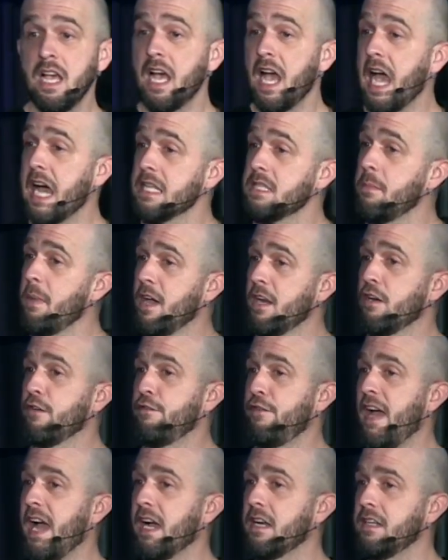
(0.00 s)
As a matter of
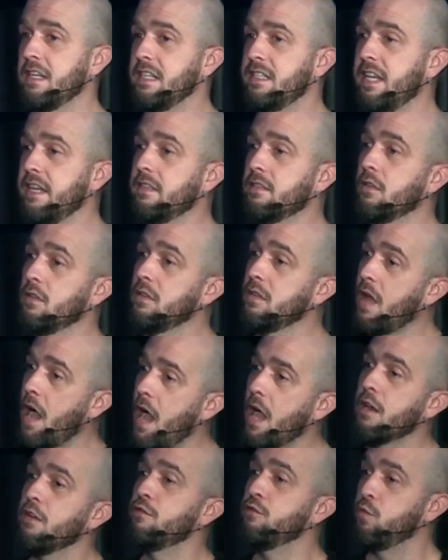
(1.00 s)
fact, it takes a
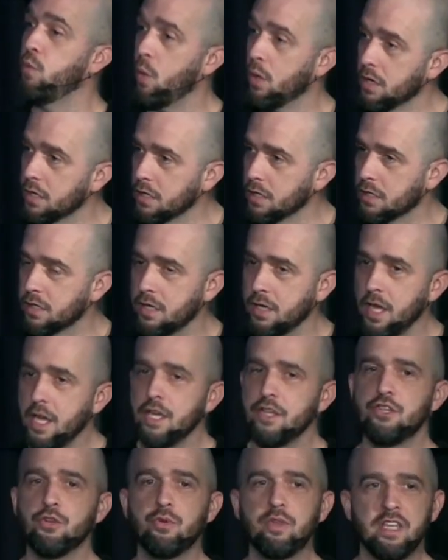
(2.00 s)
lot of work
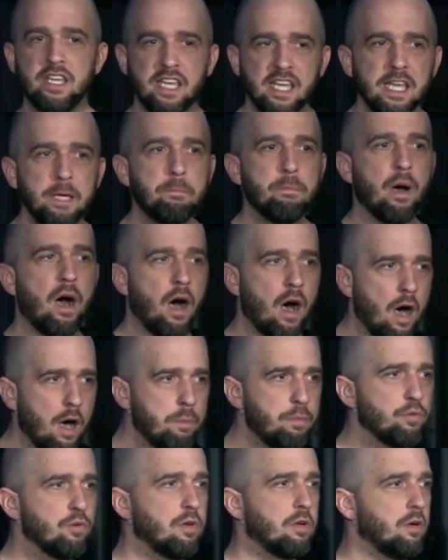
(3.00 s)
to keep
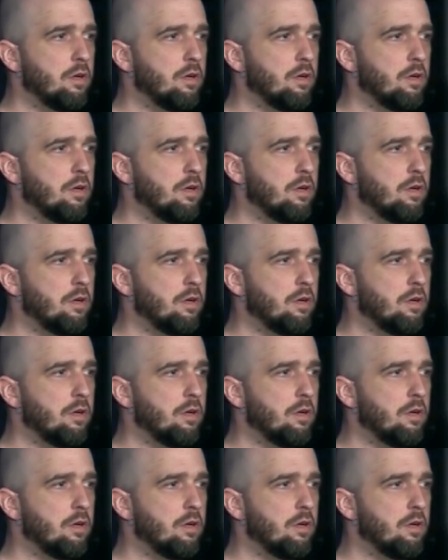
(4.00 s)
up